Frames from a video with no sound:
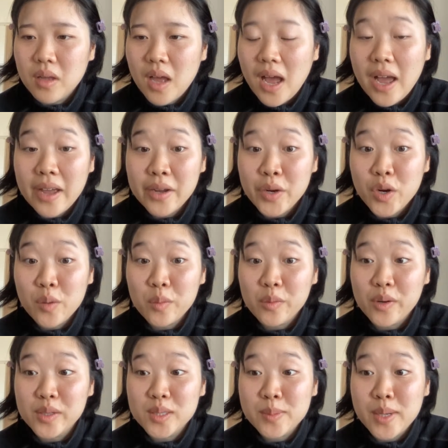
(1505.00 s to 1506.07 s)
I grew up
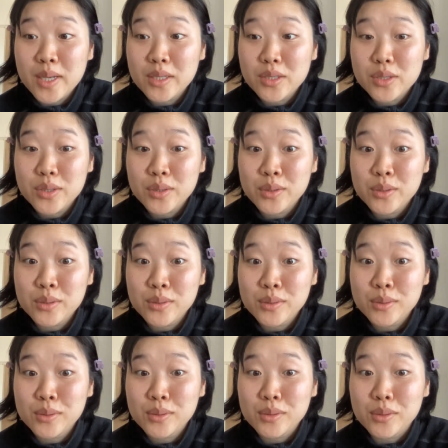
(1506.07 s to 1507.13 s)
around Spanish
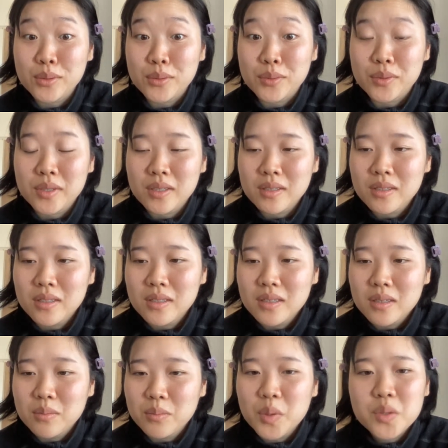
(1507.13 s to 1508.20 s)
too.
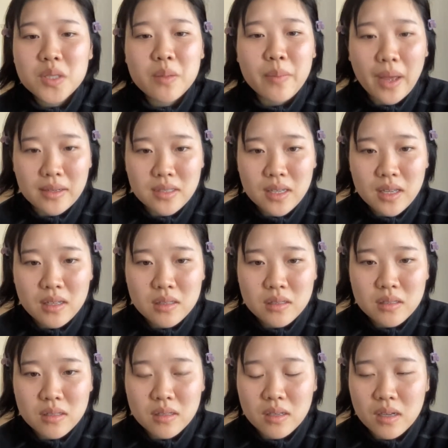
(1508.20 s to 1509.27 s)
Mostly
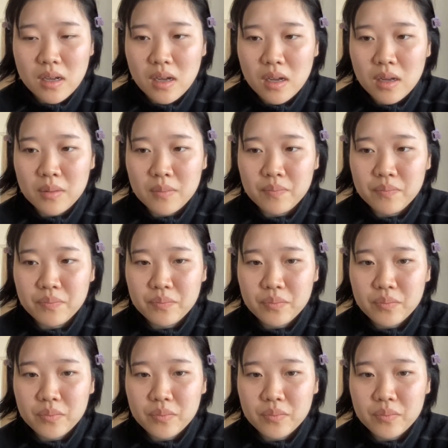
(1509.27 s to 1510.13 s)
Mexicans. Um,